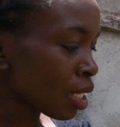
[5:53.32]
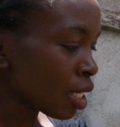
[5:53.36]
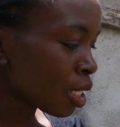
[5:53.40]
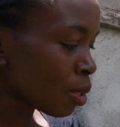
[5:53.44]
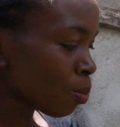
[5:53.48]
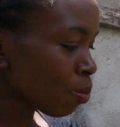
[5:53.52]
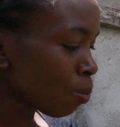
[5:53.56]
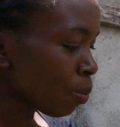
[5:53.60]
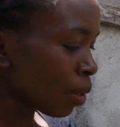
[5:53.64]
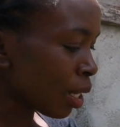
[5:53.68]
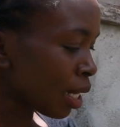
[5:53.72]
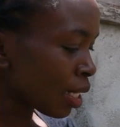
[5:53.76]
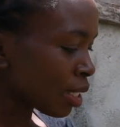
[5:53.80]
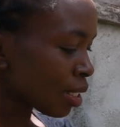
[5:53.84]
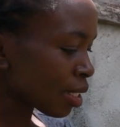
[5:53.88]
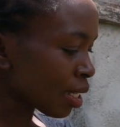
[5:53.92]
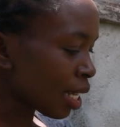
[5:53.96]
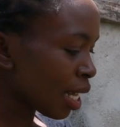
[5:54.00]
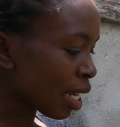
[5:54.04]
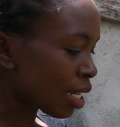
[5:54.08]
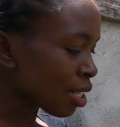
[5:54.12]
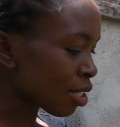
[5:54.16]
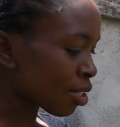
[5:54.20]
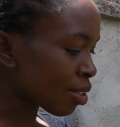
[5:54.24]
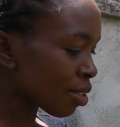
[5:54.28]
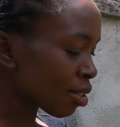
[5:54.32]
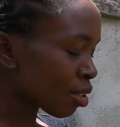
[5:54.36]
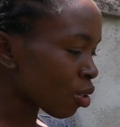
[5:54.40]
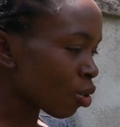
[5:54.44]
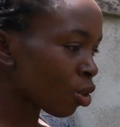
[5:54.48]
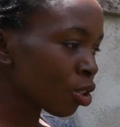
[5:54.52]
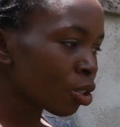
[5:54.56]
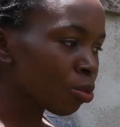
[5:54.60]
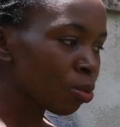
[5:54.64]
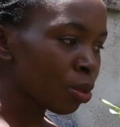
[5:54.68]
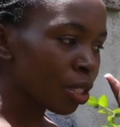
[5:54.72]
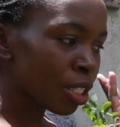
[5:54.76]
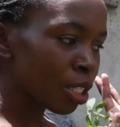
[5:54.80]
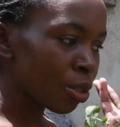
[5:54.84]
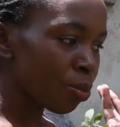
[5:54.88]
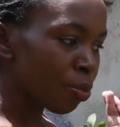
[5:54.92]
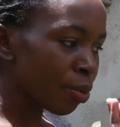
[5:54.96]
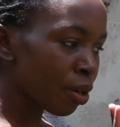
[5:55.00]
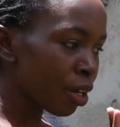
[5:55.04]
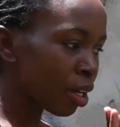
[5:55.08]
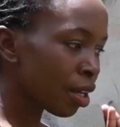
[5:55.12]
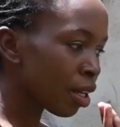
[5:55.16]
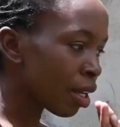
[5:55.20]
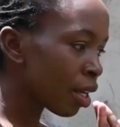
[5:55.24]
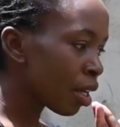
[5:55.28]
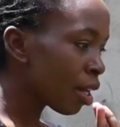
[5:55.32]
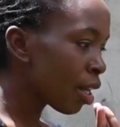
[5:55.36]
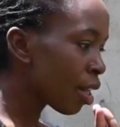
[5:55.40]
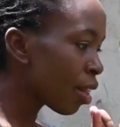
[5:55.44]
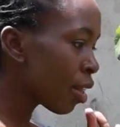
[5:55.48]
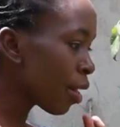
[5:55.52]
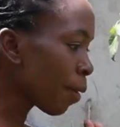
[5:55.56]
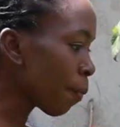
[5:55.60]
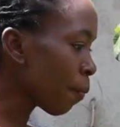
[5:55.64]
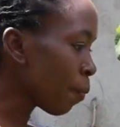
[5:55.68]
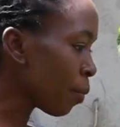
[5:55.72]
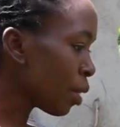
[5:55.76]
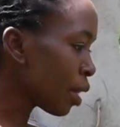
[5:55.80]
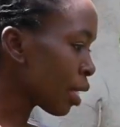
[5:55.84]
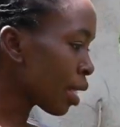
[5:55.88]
This plant has not been sprayed anything.